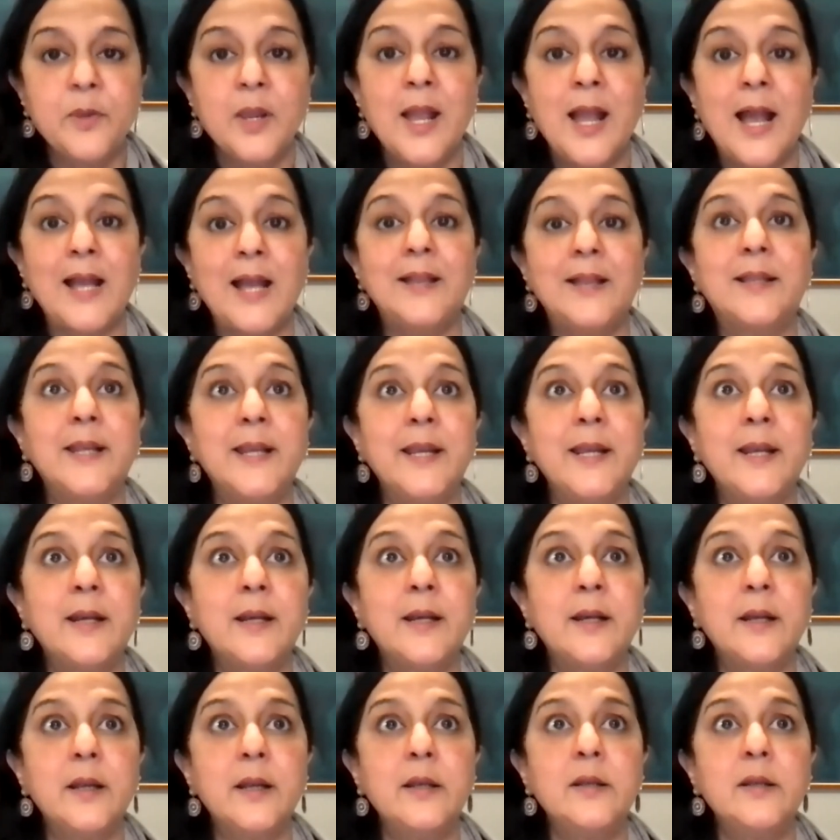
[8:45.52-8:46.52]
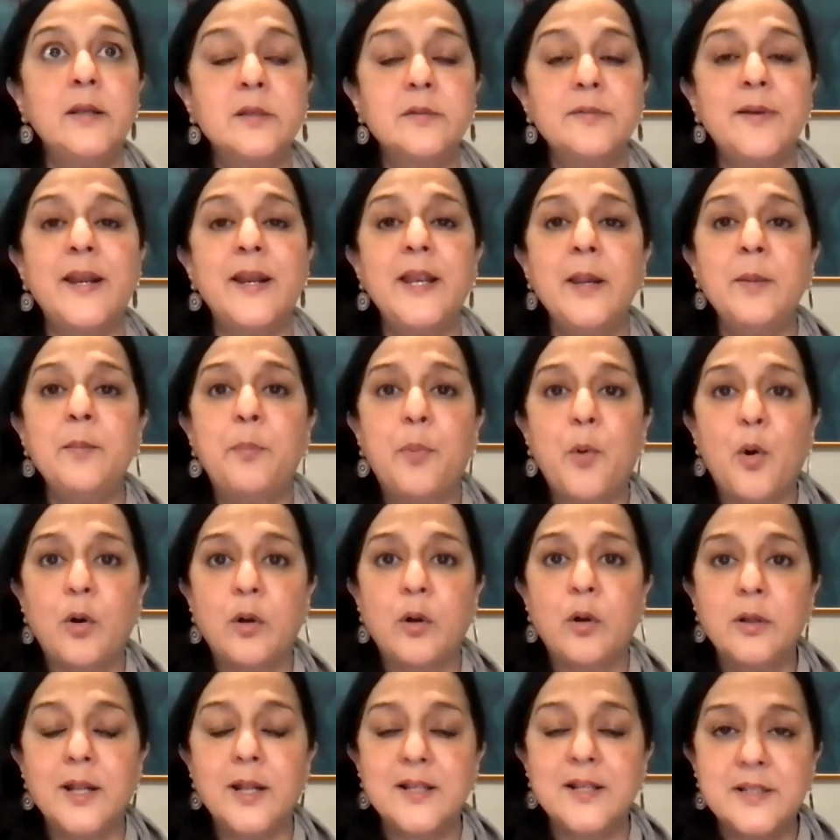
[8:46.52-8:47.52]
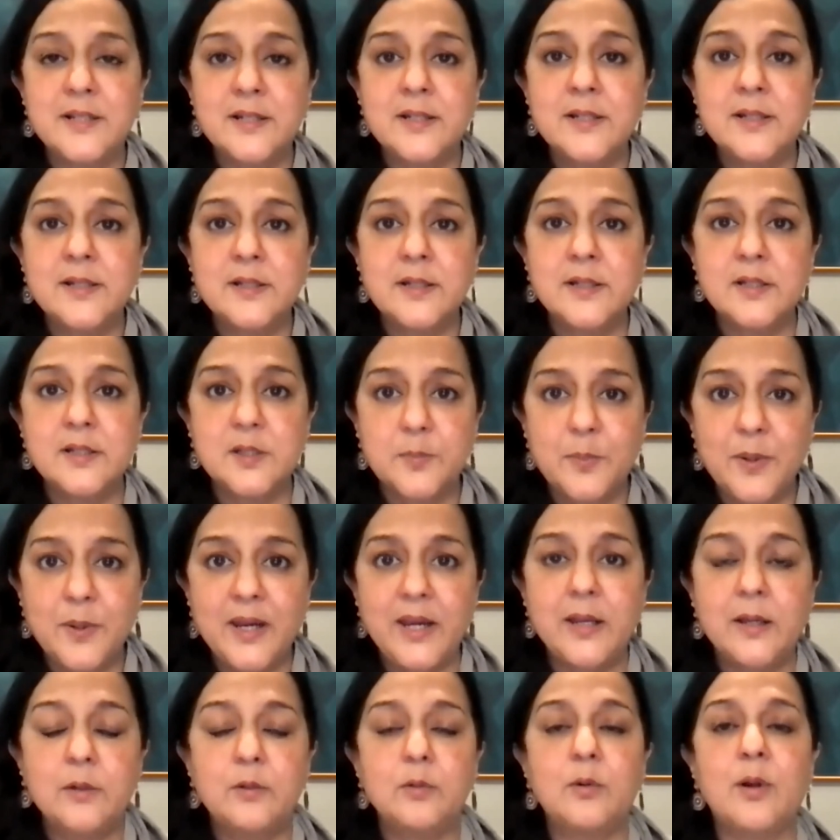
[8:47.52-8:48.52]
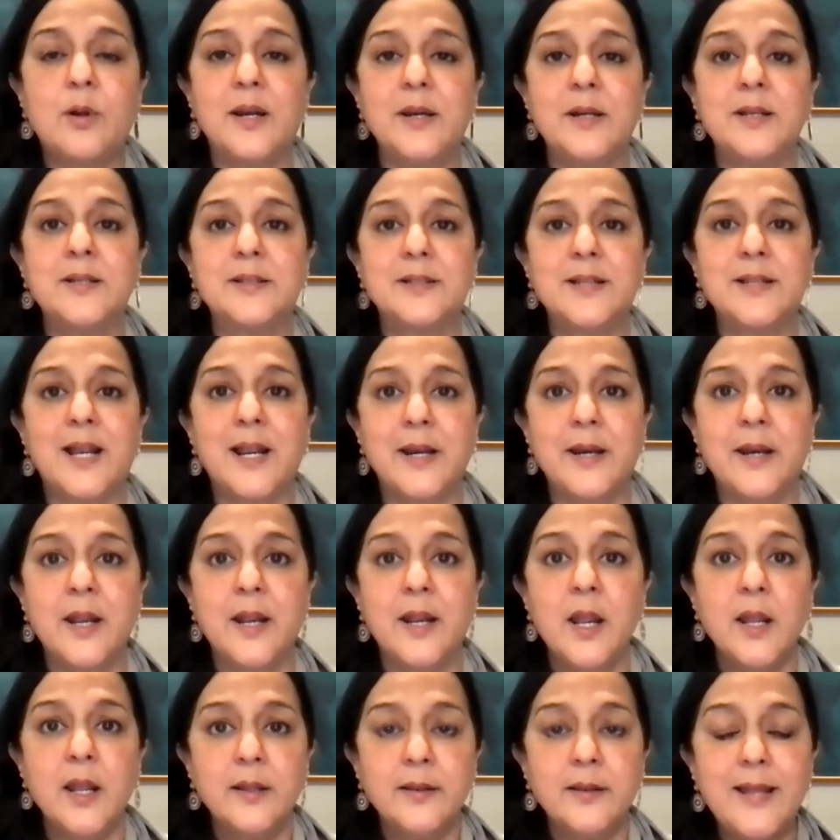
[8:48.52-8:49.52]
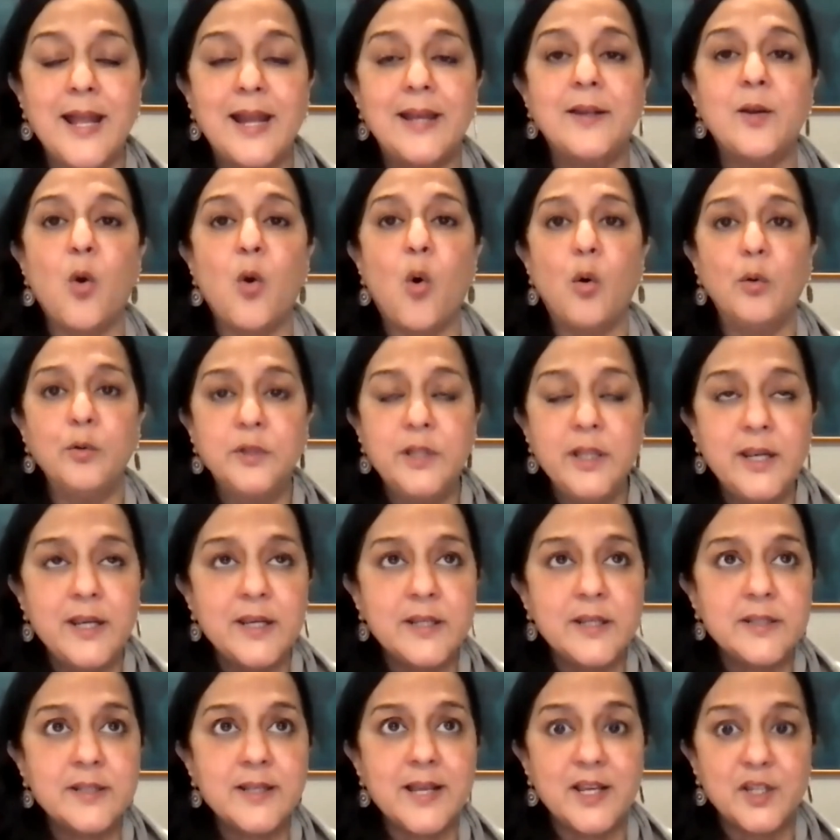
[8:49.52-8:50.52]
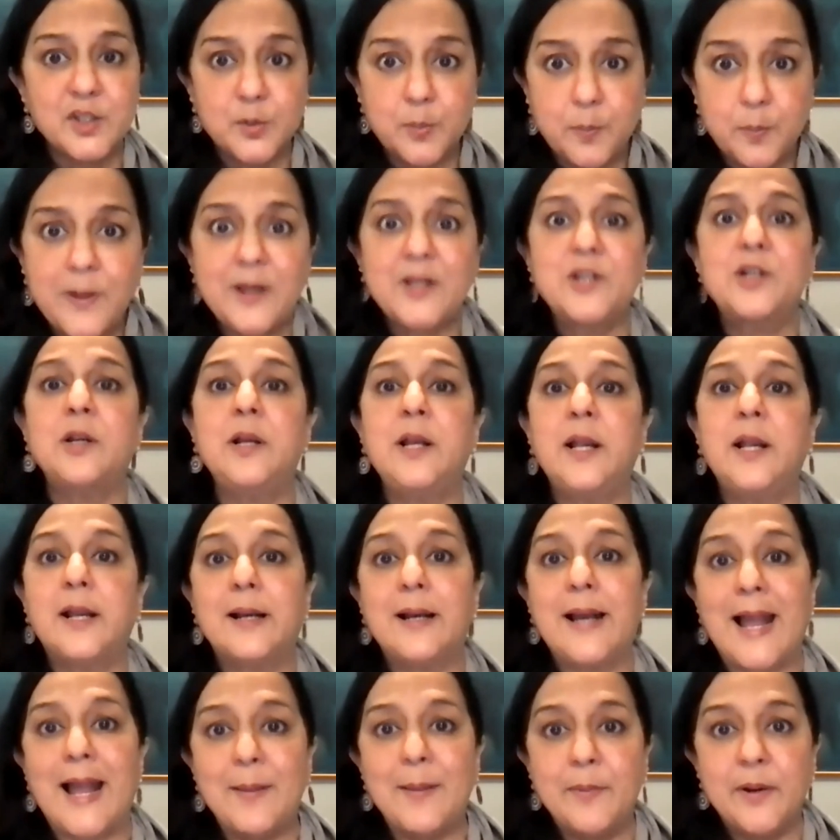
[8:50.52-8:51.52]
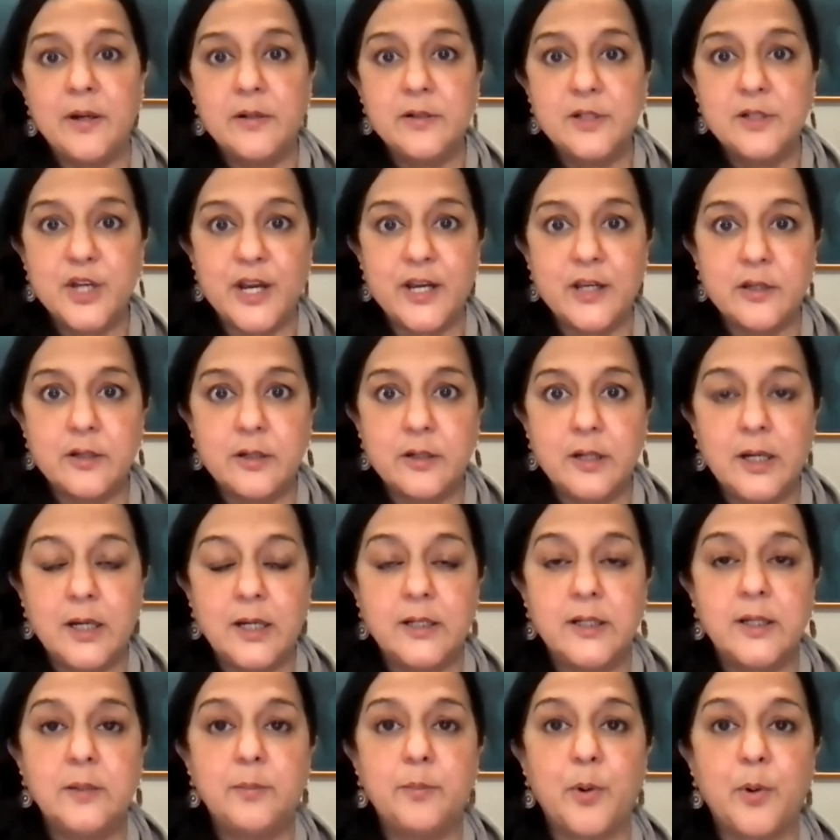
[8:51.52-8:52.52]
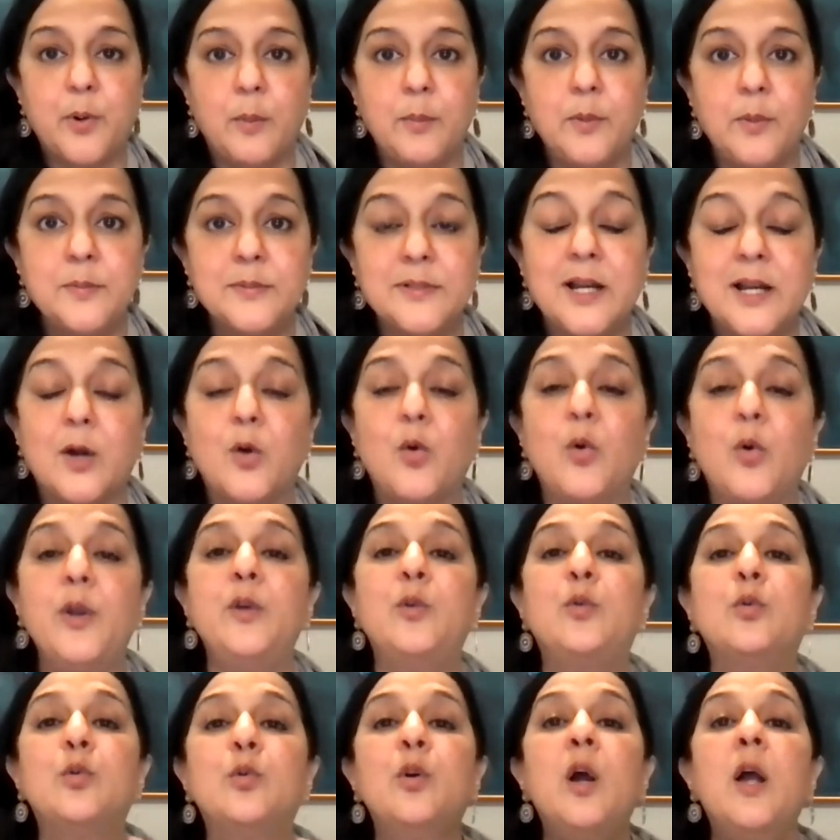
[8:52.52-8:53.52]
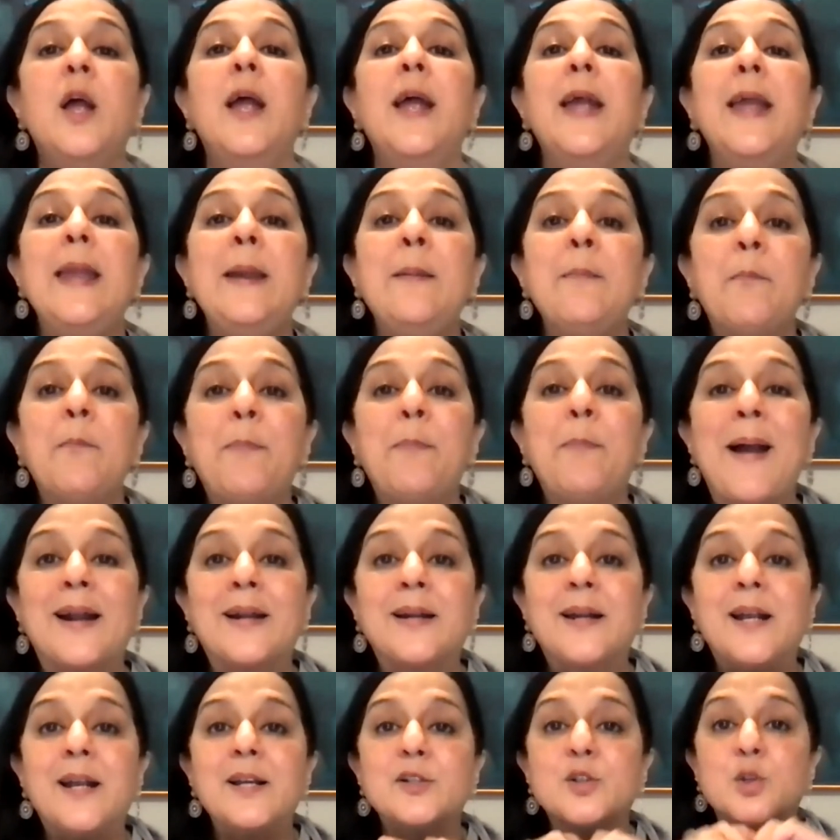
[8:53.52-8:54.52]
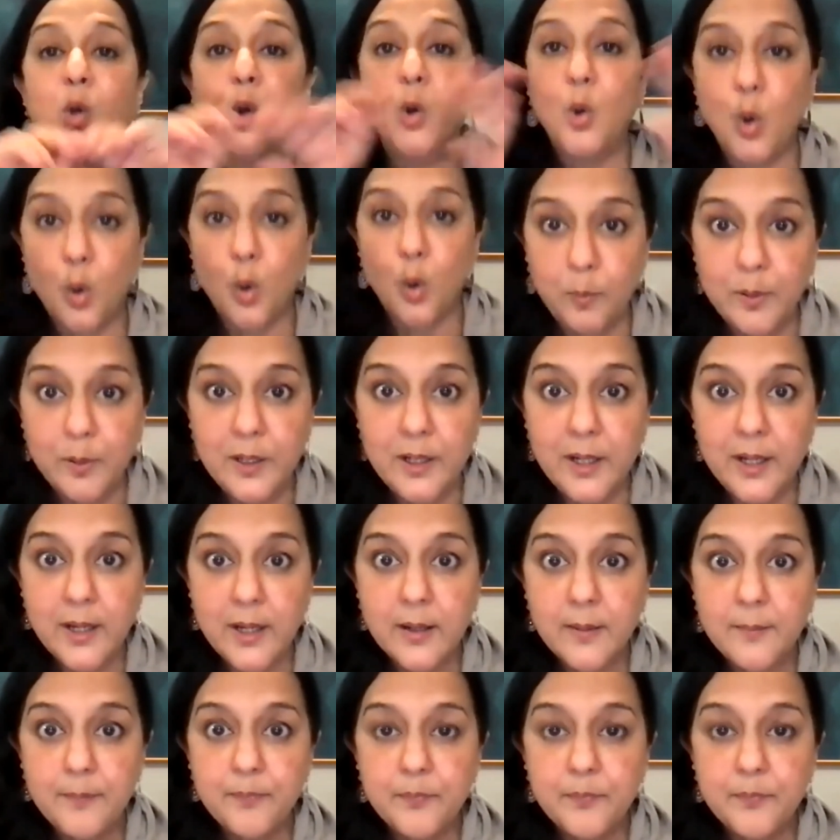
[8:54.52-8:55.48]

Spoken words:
I think it is very important that citizens begin to understand that these, especially climate change related problems, are going to impact us globally,